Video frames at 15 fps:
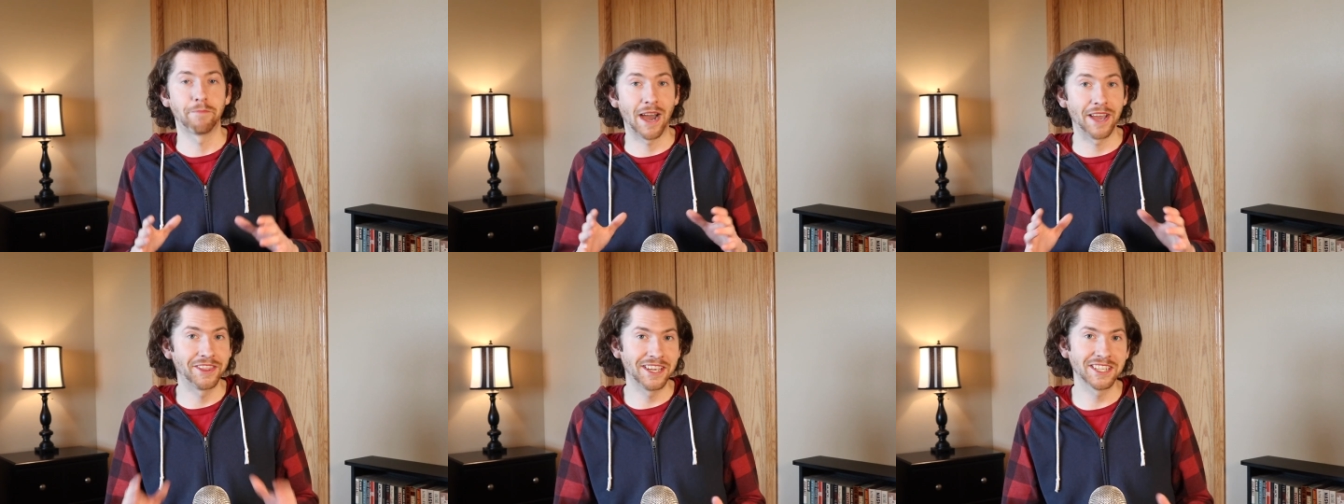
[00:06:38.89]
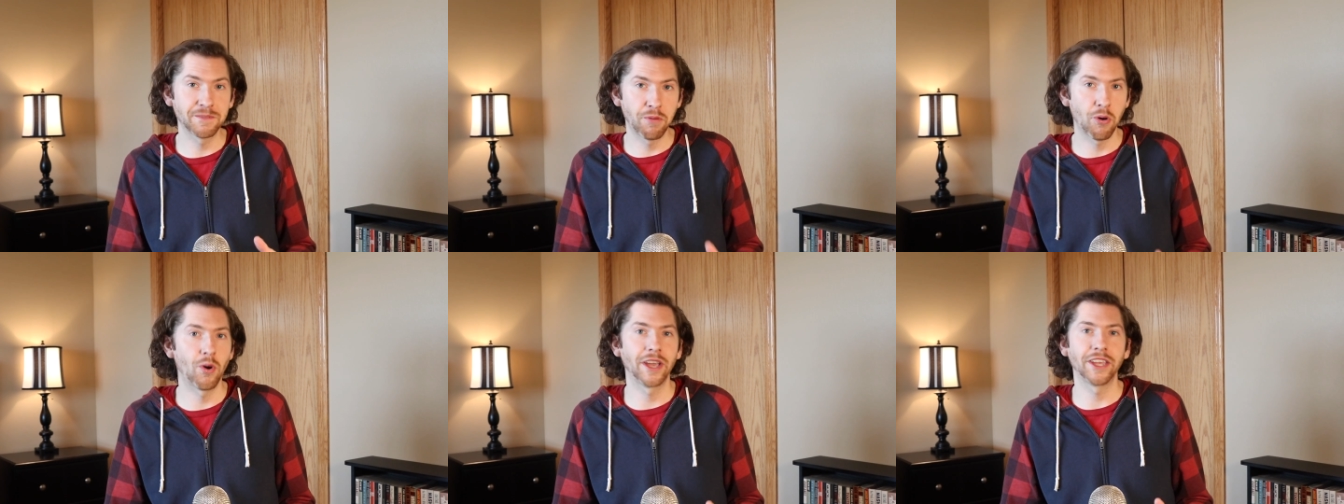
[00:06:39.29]
By this
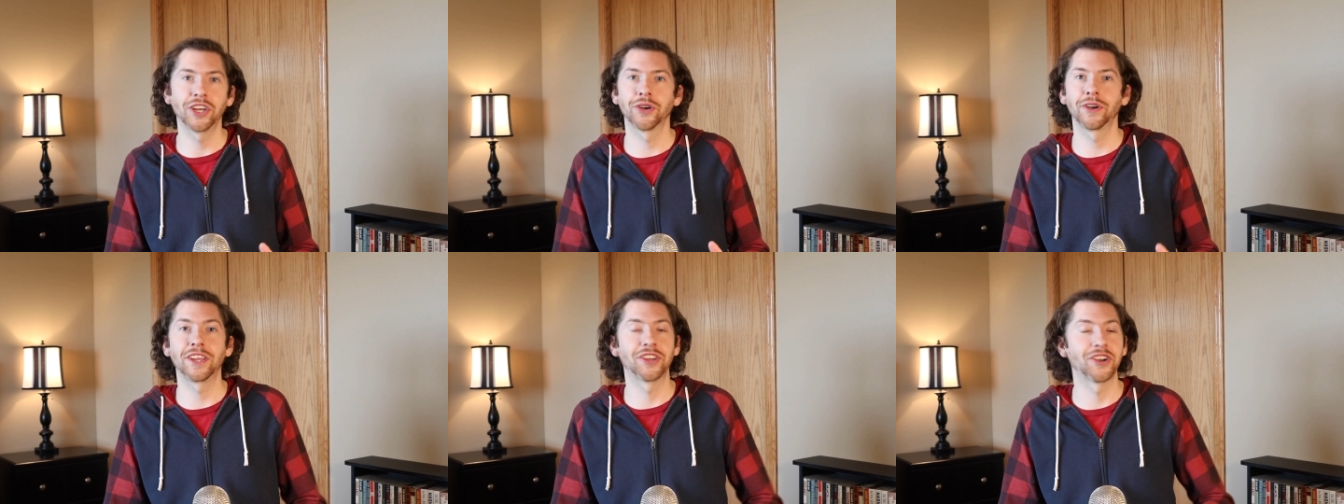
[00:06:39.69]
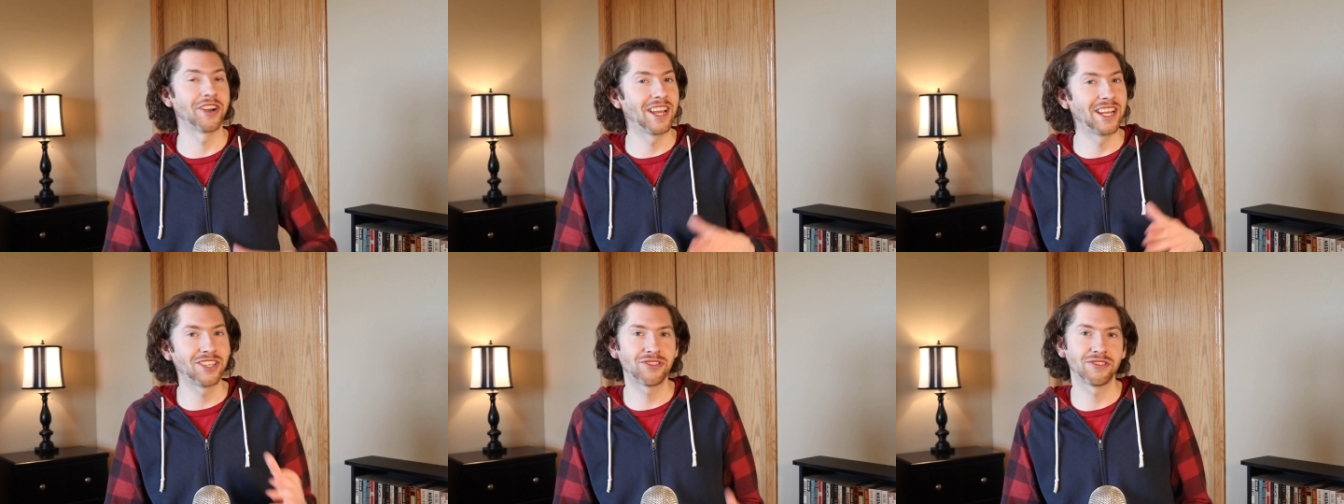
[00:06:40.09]
point, you're either
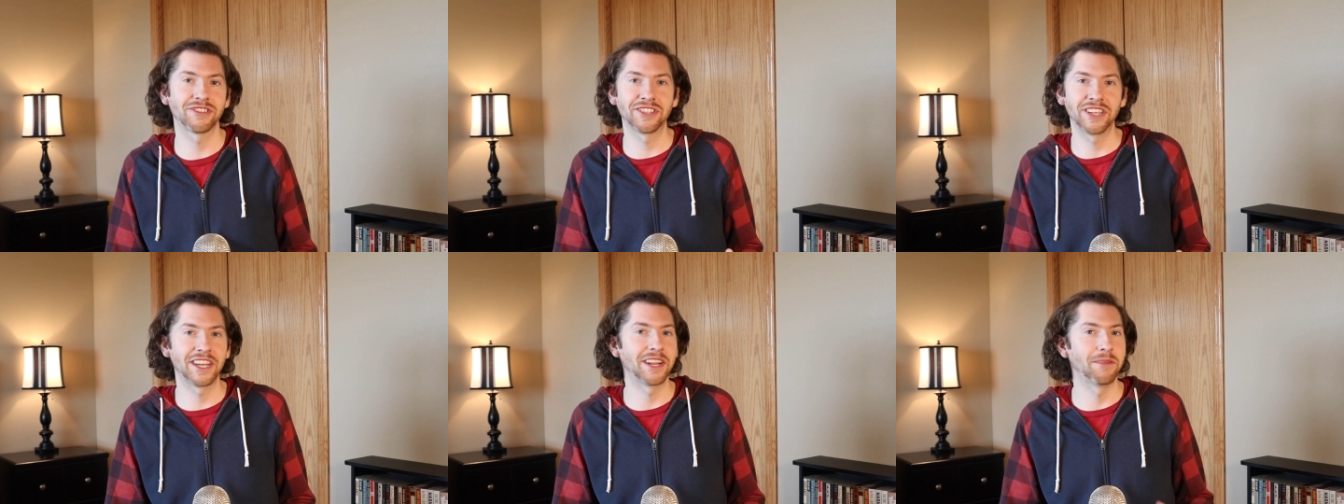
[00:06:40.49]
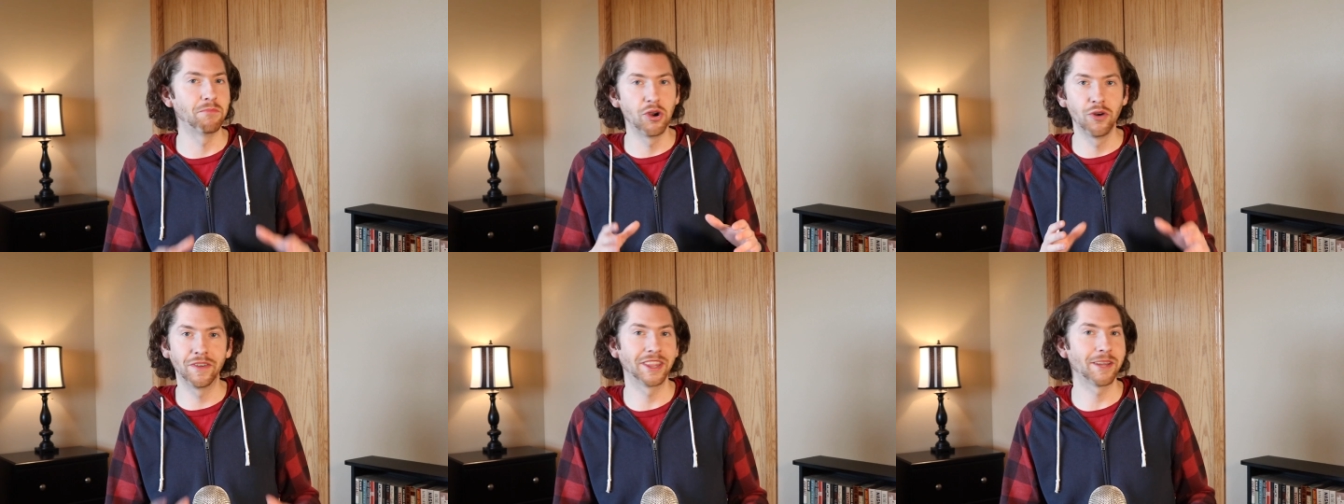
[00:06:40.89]
interested in
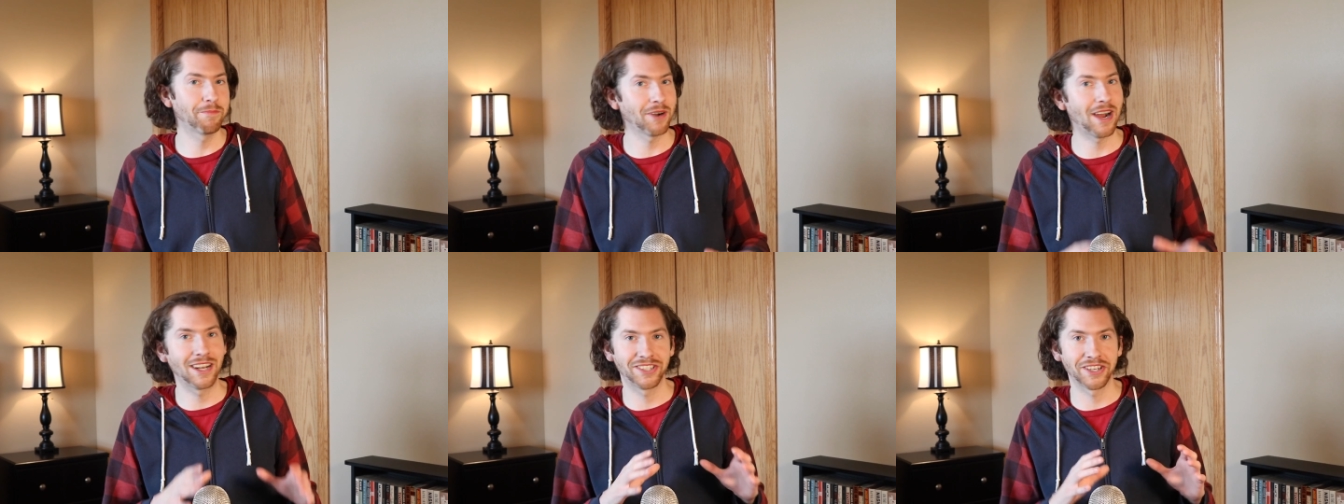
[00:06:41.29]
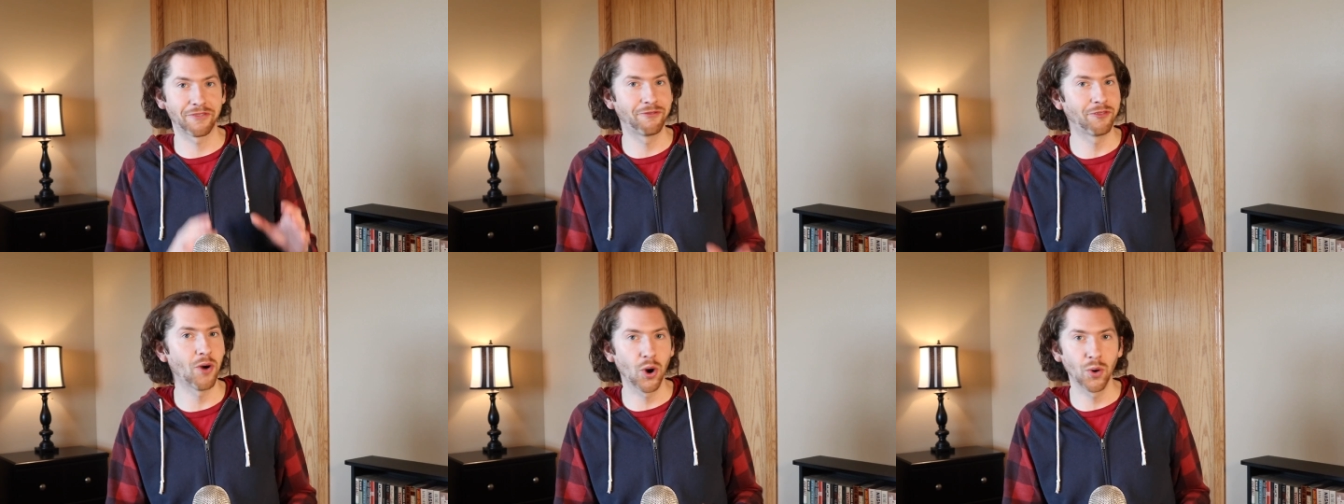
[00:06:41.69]
moving the project
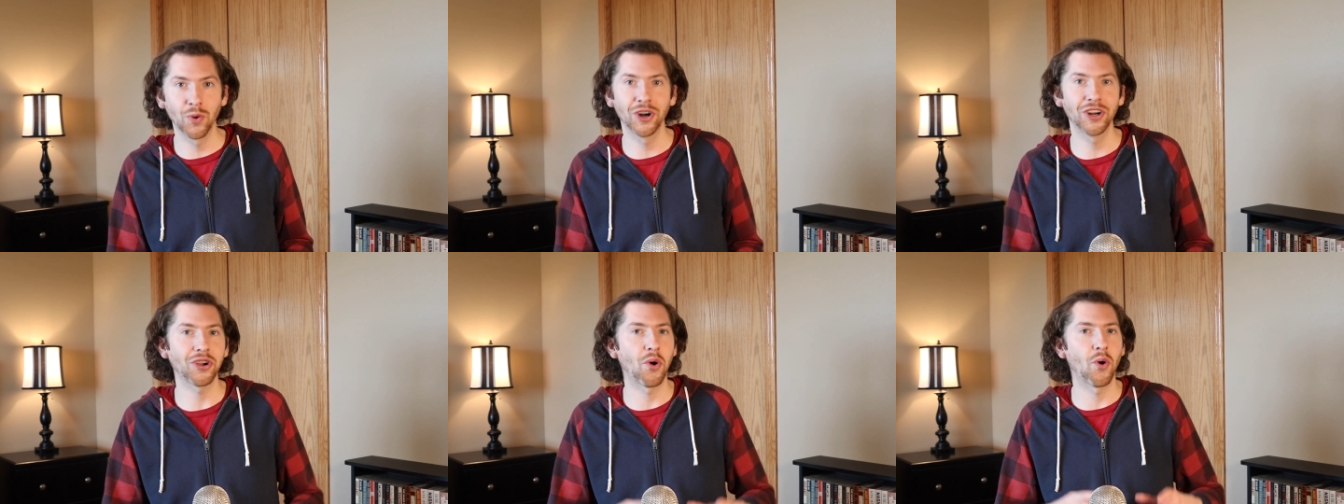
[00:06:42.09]
forward